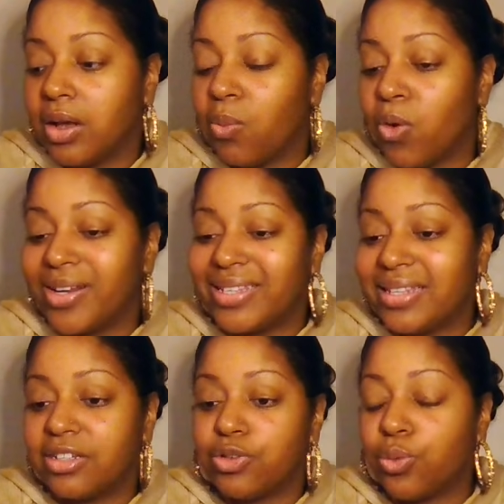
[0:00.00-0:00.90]
want to
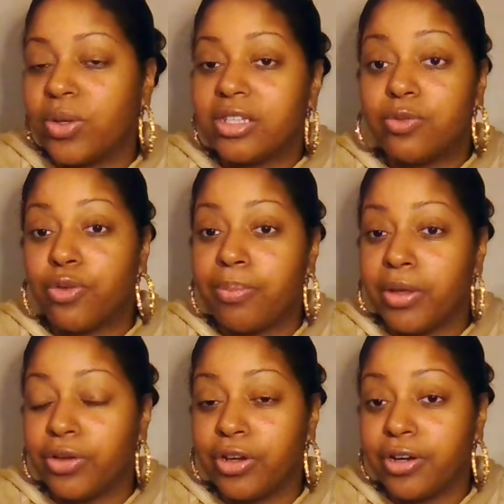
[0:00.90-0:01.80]
stick to what's
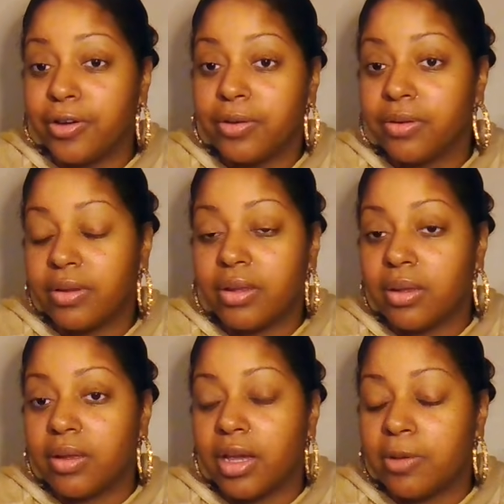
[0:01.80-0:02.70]
familiar
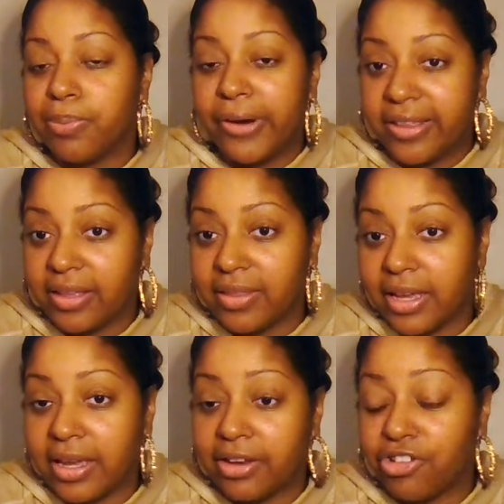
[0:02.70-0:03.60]
and pray that
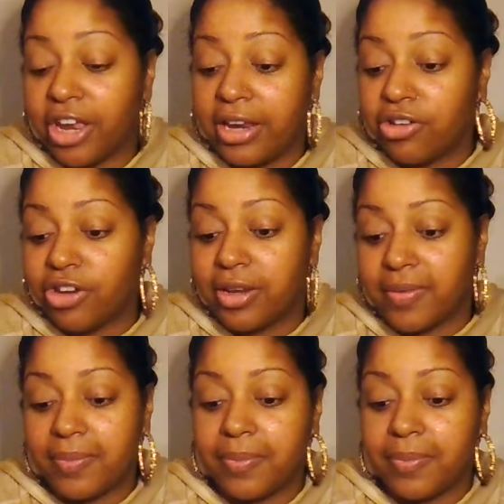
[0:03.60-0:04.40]
they can change it.